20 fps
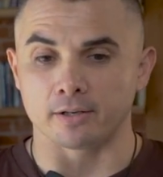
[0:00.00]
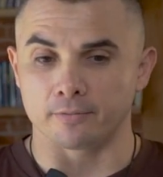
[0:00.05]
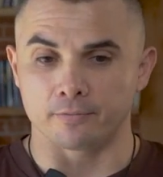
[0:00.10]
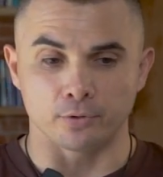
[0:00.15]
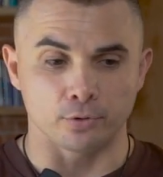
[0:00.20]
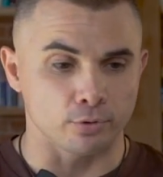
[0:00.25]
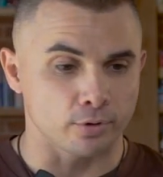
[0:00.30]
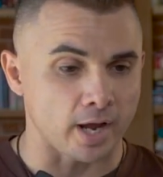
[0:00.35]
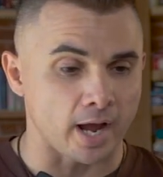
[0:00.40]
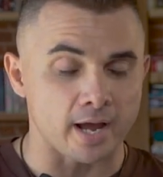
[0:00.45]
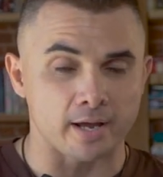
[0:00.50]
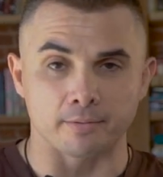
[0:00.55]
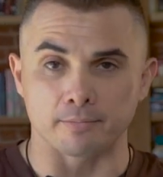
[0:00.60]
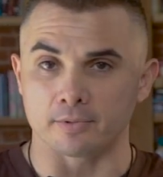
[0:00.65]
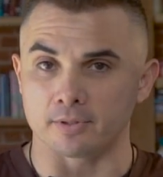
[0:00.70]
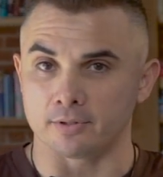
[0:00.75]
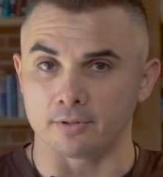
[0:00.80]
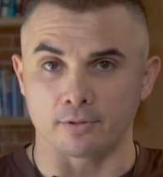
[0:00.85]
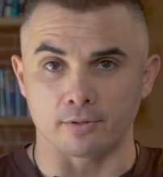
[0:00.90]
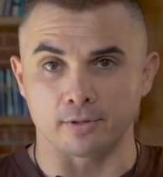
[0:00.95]
If you
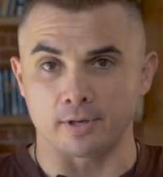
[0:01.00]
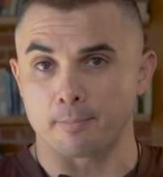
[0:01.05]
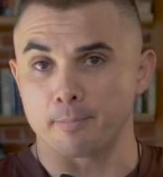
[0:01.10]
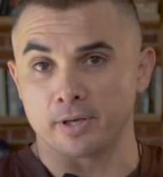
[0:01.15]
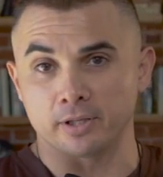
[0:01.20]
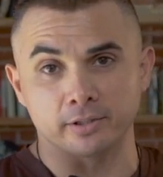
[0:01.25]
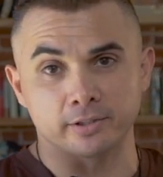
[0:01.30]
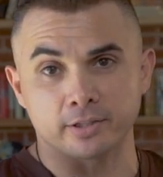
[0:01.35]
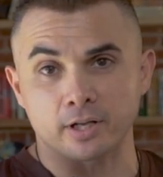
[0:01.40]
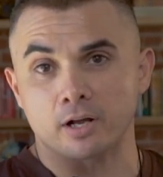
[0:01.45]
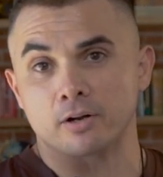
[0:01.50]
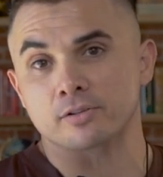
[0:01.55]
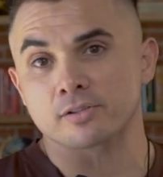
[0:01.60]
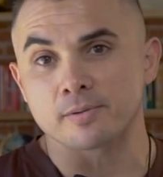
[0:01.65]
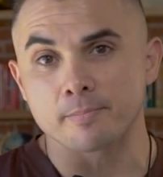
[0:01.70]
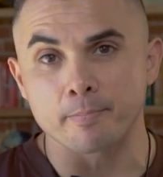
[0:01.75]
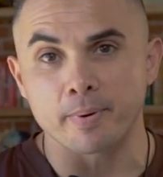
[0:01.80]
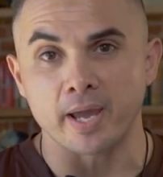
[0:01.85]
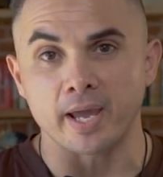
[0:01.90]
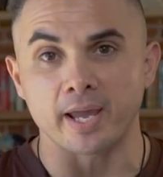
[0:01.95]
got $1 million
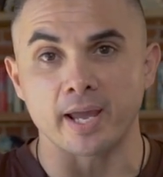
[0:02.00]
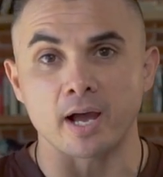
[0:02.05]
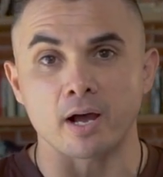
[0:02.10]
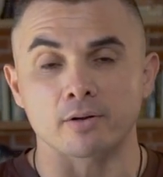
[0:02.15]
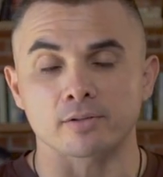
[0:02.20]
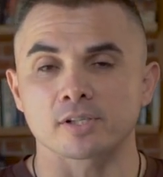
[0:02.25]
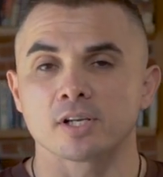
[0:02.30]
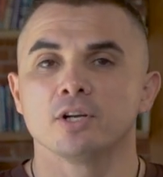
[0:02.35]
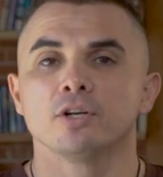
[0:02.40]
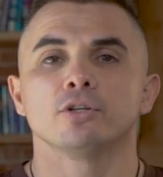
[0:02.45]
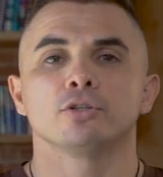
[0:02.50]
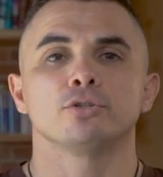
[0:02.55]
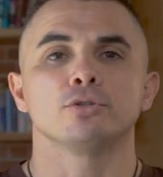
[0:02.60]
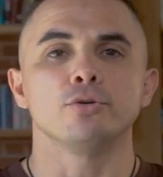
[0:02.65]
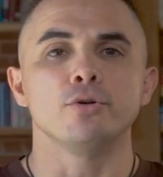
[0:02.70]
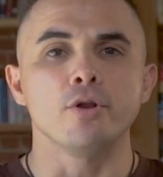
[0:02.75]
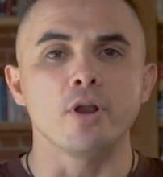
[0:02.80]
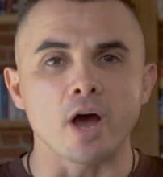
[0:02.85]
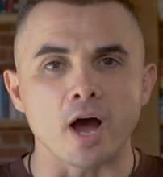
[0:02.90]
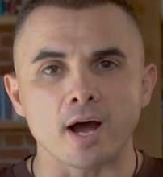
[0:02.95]
in payouts,
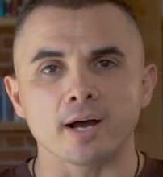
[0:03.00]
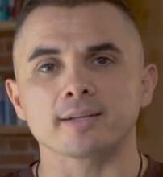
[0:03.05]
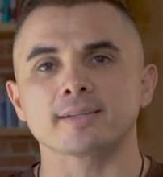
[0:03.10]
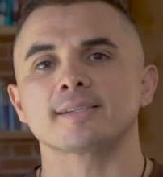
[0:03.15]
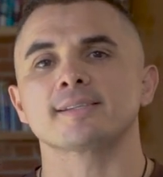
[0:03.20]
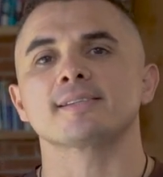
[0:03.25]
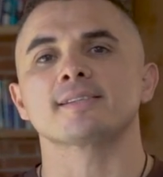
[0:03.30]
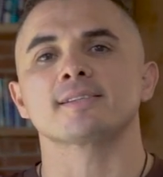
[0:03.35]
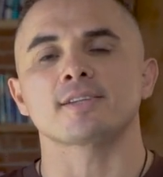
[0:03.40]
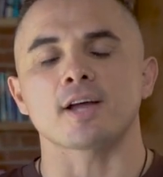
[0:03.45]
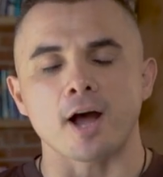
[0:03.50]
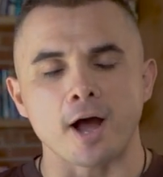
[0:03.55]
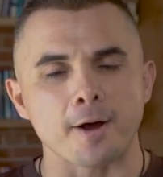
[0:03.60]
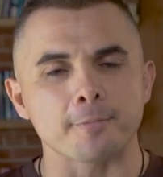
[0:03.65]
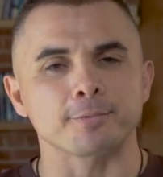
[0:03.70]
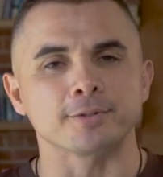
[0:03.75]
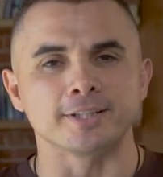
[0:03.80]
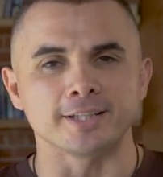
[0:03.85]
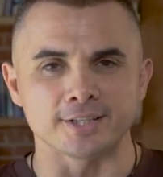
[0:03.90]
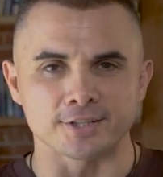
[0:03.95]
do not
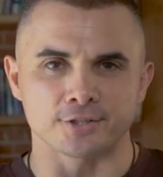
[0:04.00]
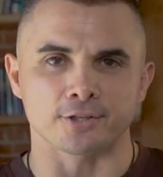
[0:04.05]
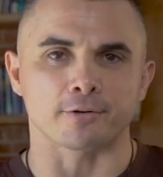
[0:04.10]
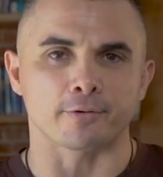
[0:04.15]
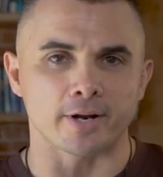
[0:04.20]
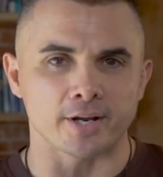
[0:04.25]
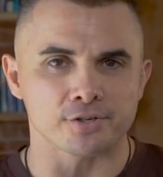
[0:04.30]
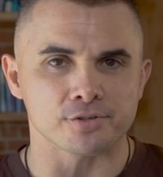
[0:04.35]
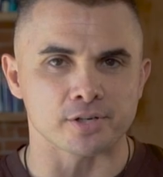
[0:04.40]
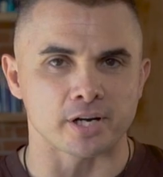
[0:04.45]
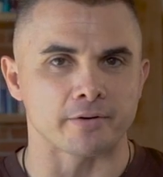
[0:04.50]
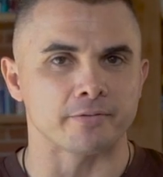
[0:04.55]
stop lead generation.